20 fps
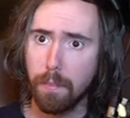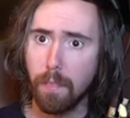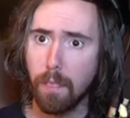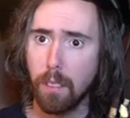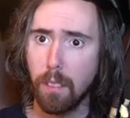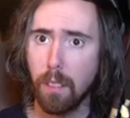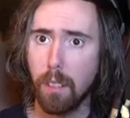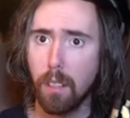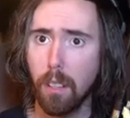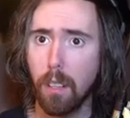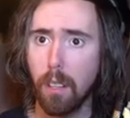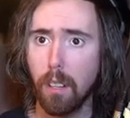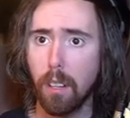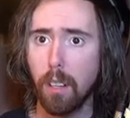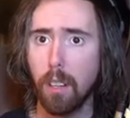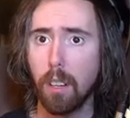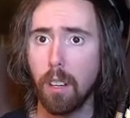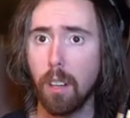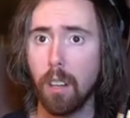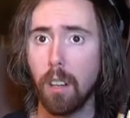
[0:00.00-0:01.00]

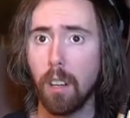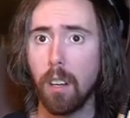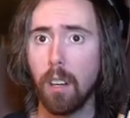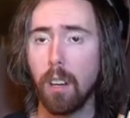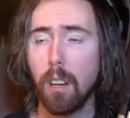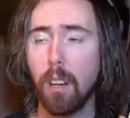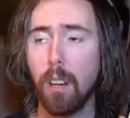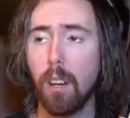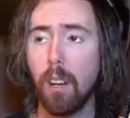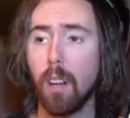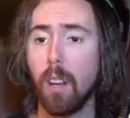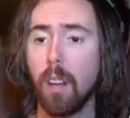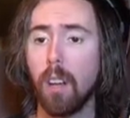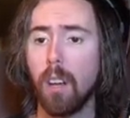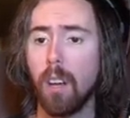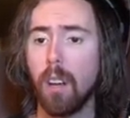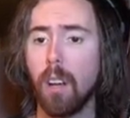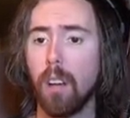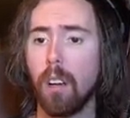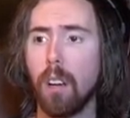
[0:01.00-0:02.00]
[no speech]